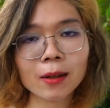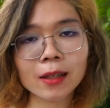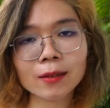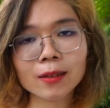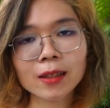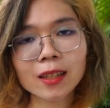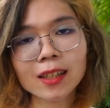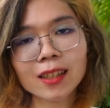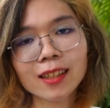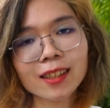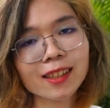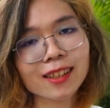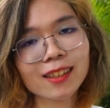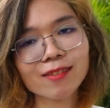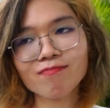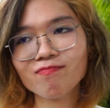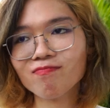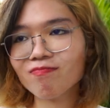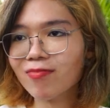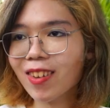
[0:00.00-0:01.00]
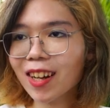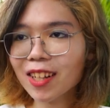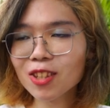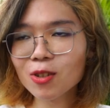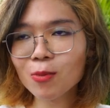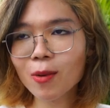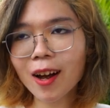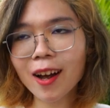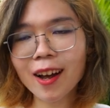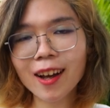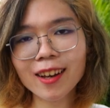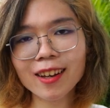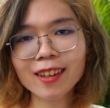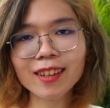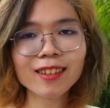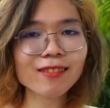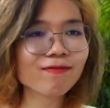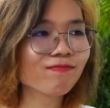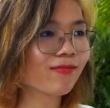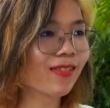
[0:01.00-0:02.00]
But that's
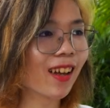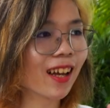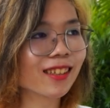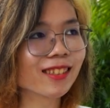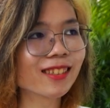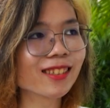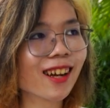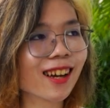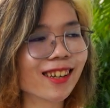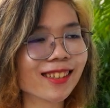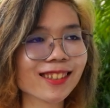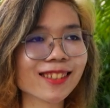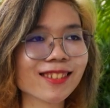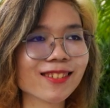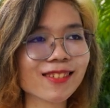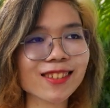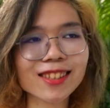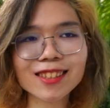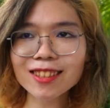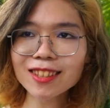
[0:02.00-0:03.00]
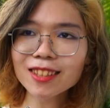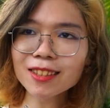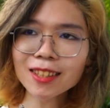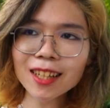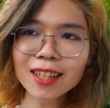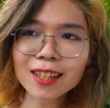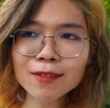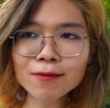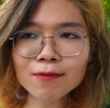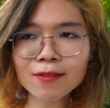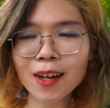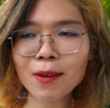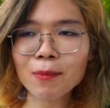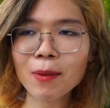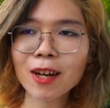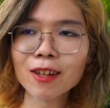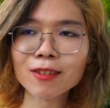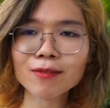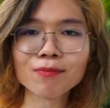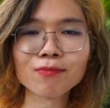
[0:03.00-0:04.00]
why I decided to, you know, just kind of come
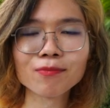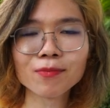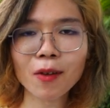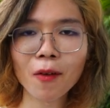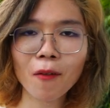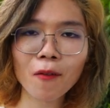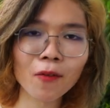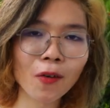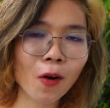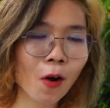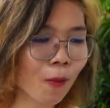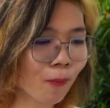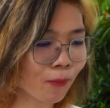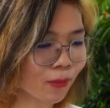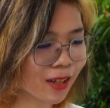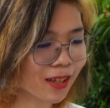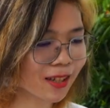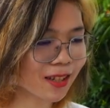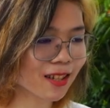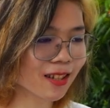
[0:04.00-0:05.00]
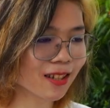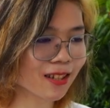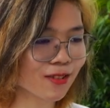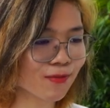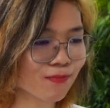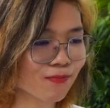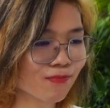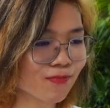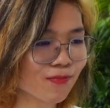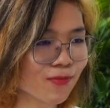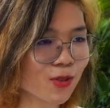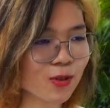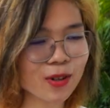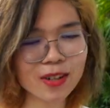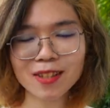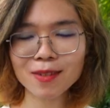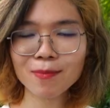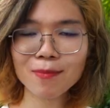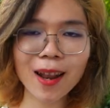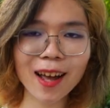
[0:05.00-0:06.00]
out and film this and
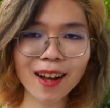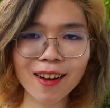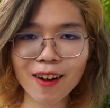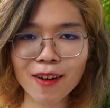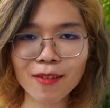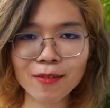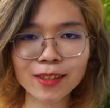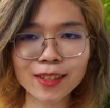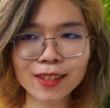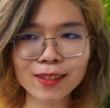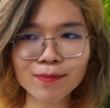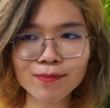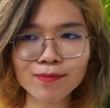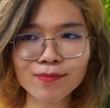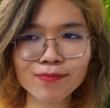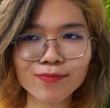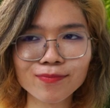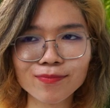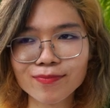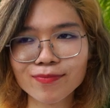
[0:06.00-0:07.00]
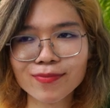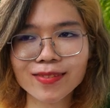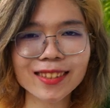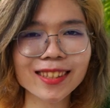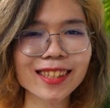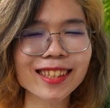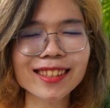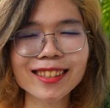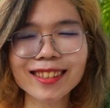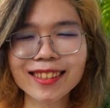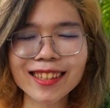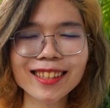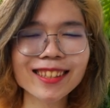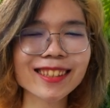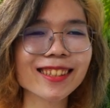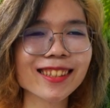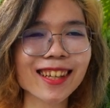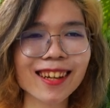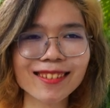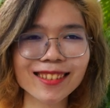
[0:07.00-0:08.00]
drink some black coffee. It,
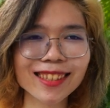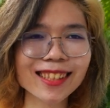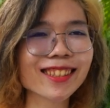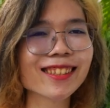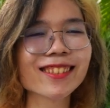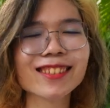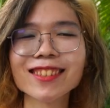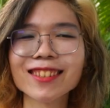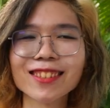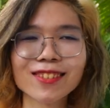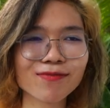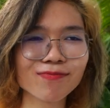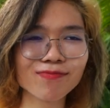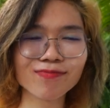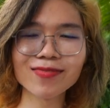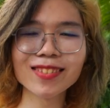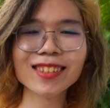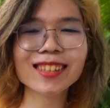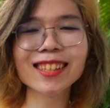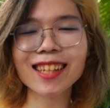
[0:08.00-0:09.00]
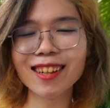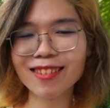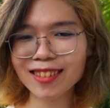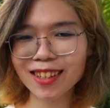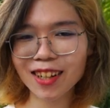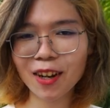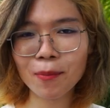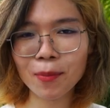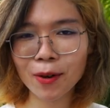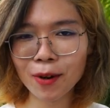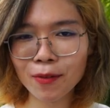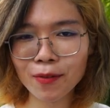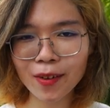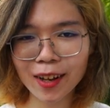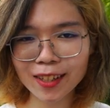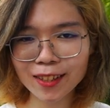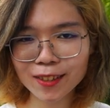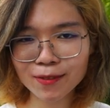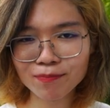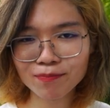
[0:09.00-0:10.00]
it sounds, it's just it sounds like a
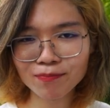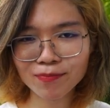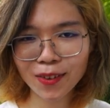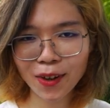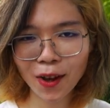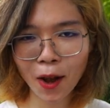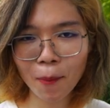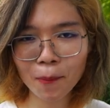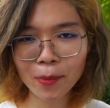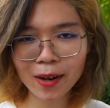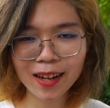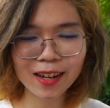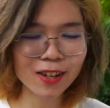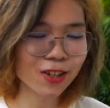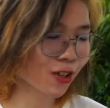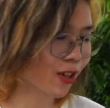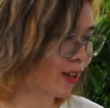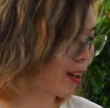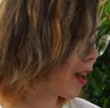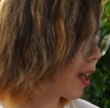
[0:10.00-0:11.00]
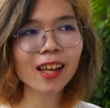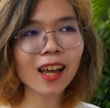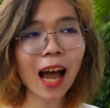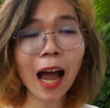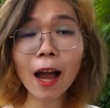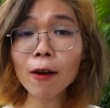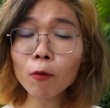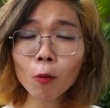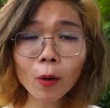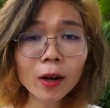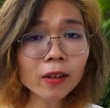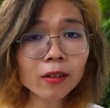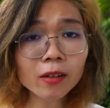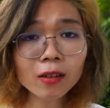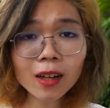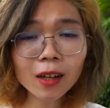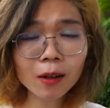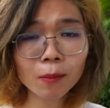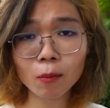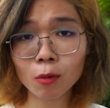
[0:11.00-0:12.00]
perfect combination. I went
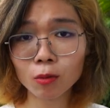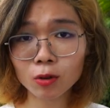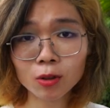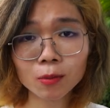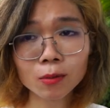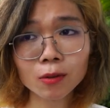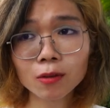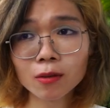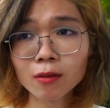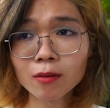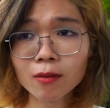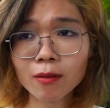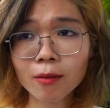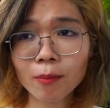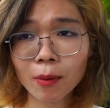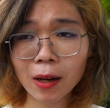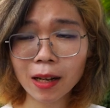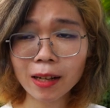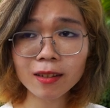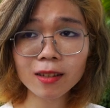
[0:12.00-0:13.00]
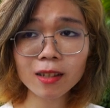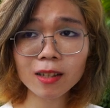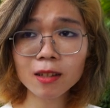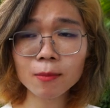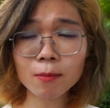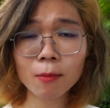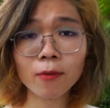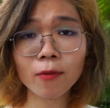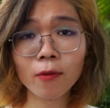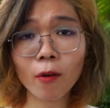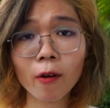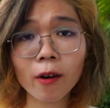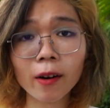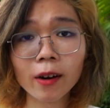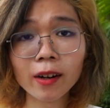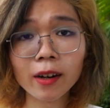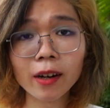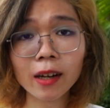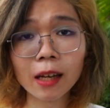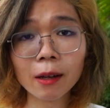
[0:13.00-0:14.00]
to like multiple places
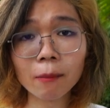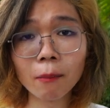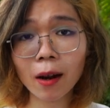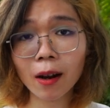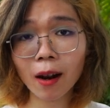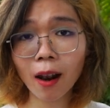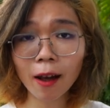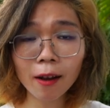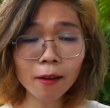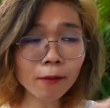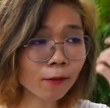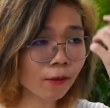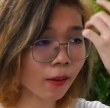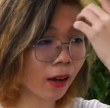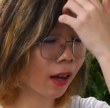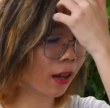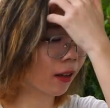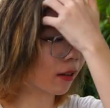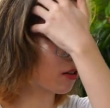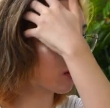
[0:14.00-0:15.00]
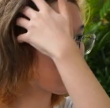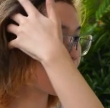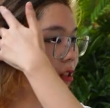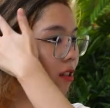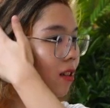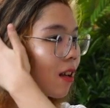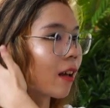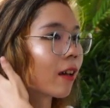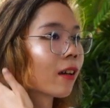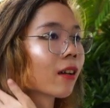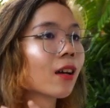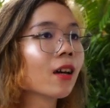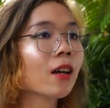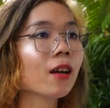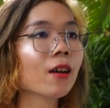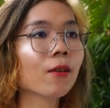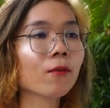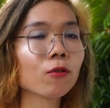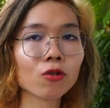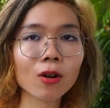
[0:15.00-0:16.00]
before in my life and just like
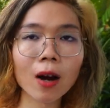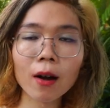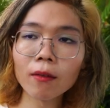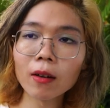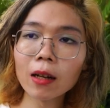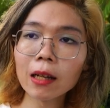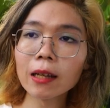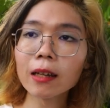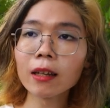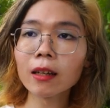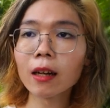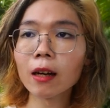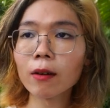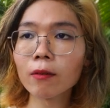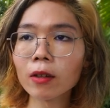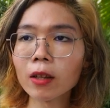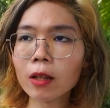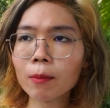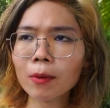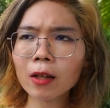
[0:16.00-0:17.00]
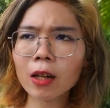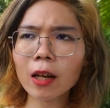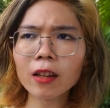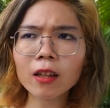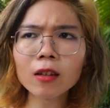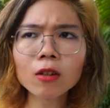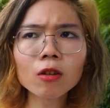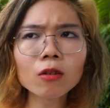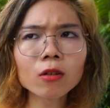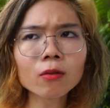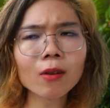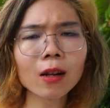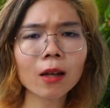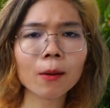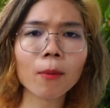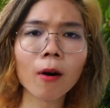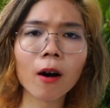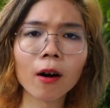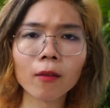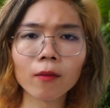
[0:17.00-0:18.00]
traveling and everything, but I think those were
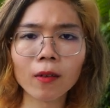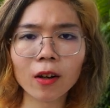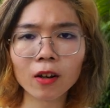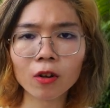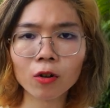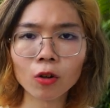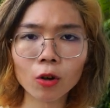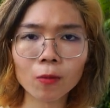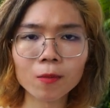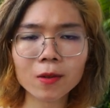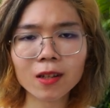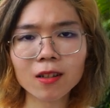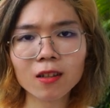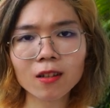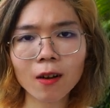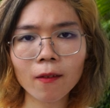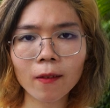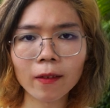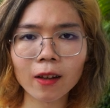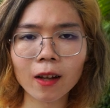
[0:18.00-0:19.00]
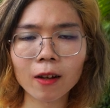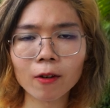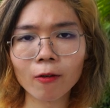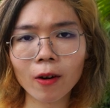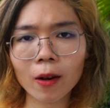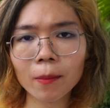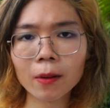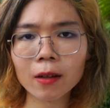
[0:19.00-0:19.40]
like part of like groups and stuff like that, right?